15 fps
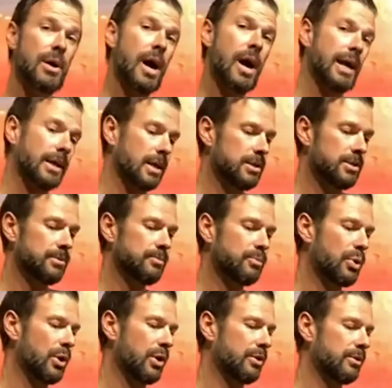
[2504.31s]
I can
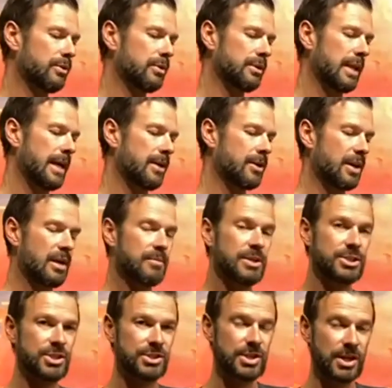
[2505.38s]
put layered
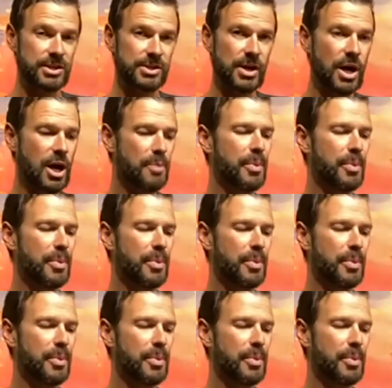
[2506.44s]
images on top.